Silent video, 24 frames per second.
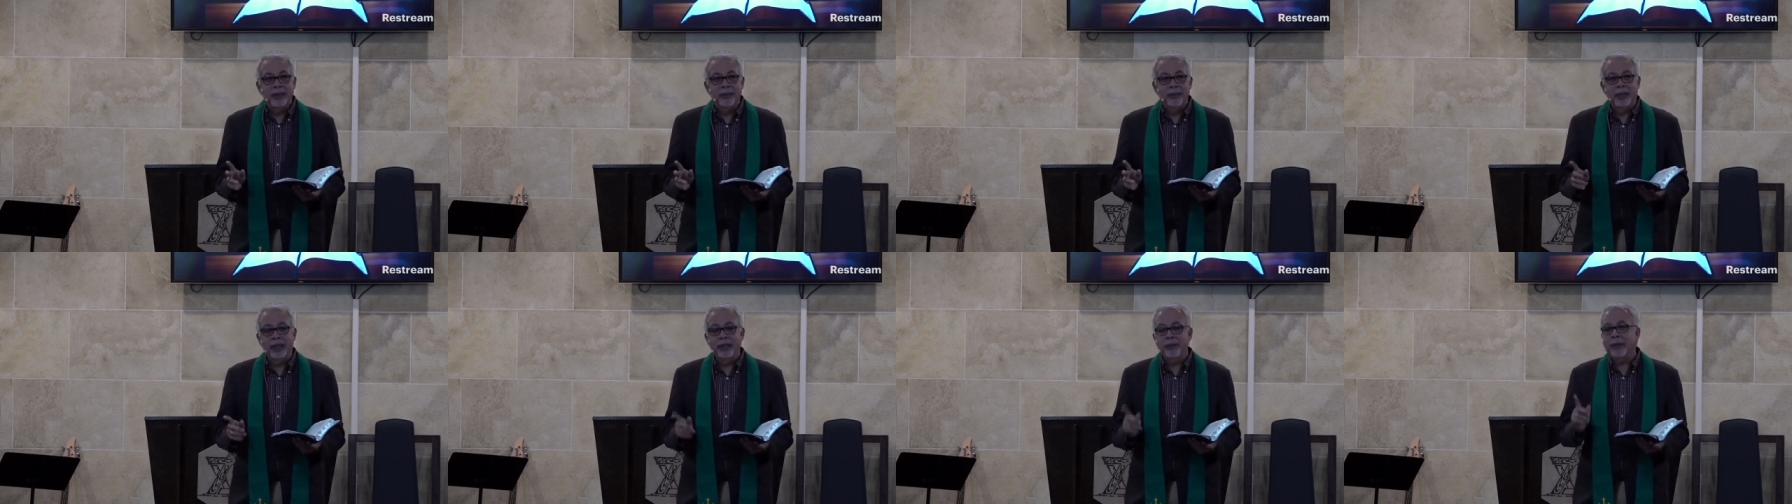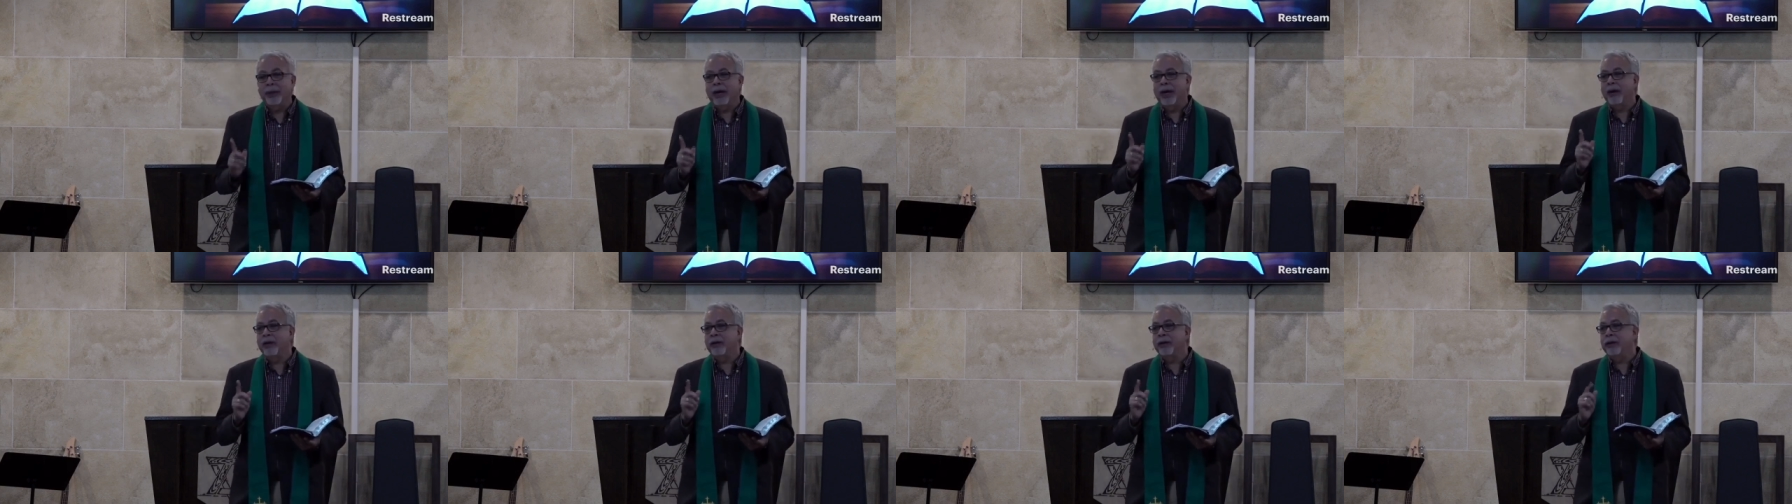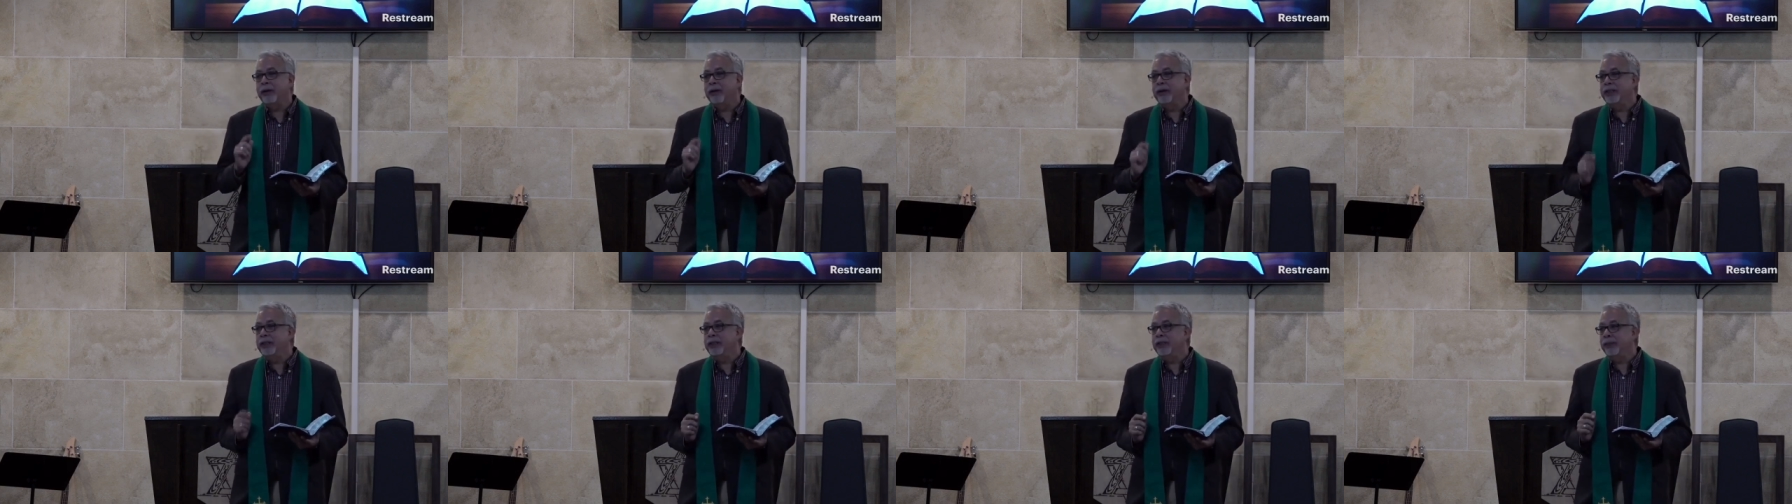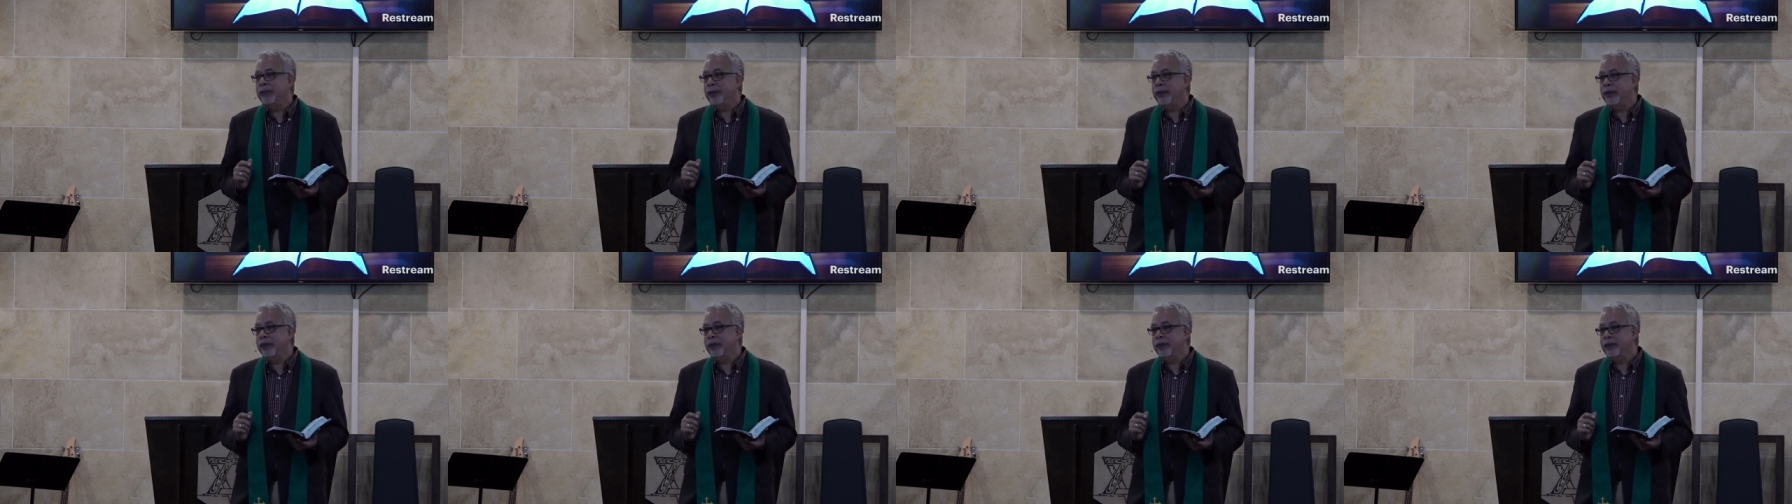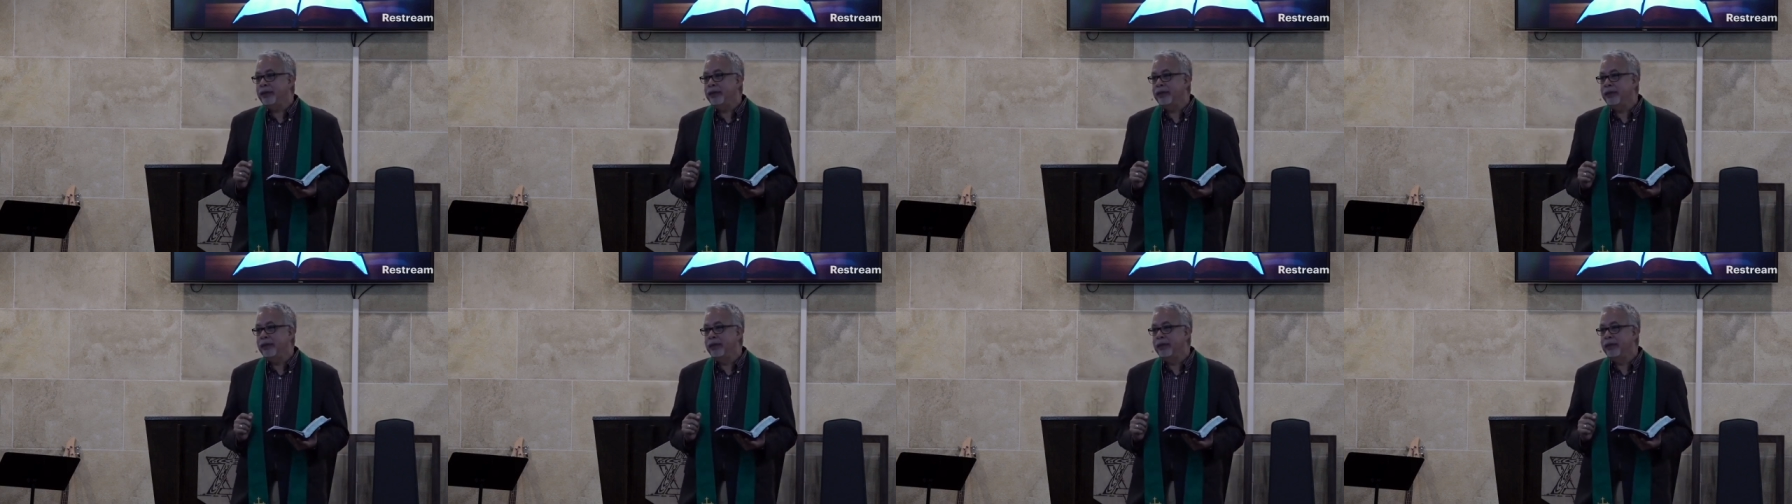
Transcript: by the power of the Holy Spirit.